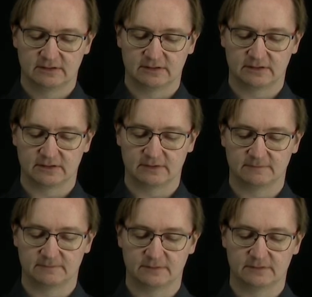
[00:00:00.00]

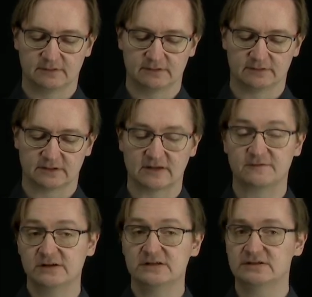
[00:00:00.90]
the
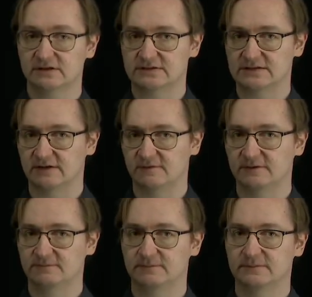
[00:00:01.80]
definition itself
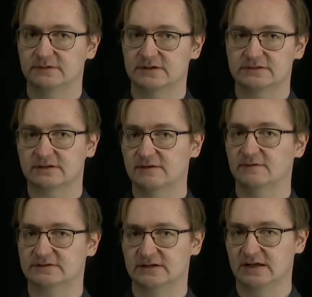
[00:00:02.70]
doesn't give
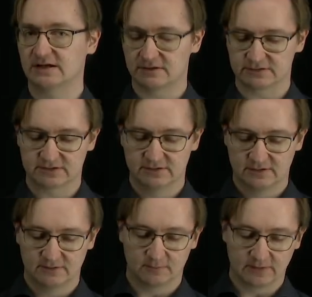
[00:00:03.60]
us any errors.
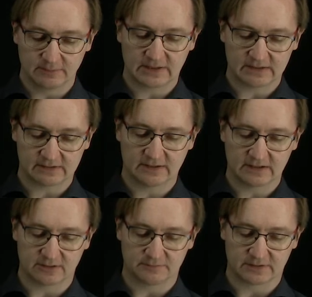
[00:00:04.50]
We get an
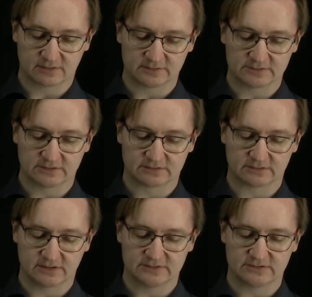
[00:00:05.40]
error because it
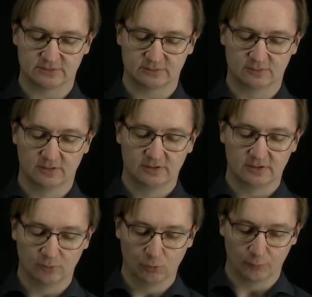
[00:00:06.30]
tries to
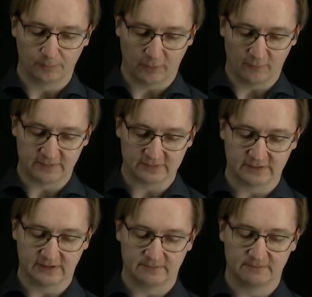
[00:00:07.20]
loop over
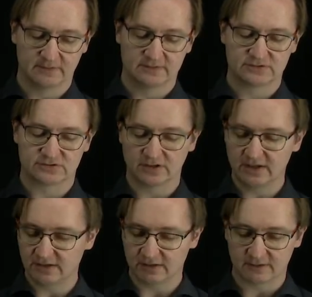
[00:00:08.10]
the
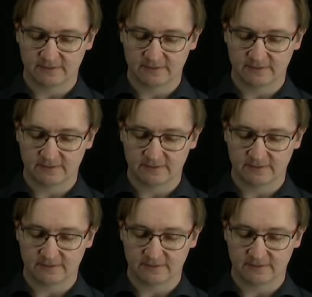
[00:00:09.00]
string.